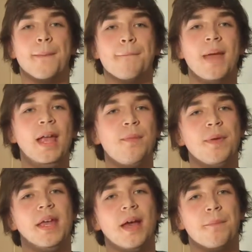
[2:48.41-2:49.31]
may
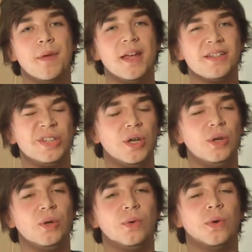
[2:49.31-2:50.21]
be a bit
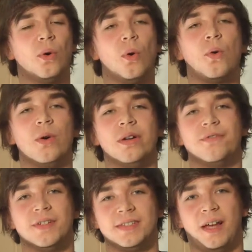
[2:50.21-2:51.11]
too awkward
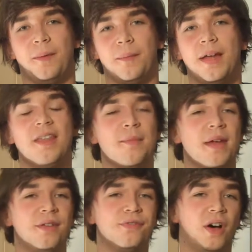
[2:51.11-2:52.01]
for some, and they
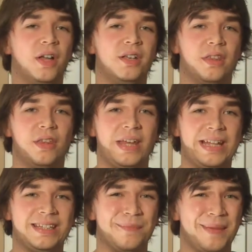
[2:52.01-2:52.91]
may find that
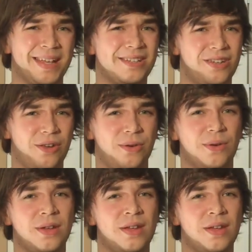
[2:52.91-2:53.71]
it's a bit too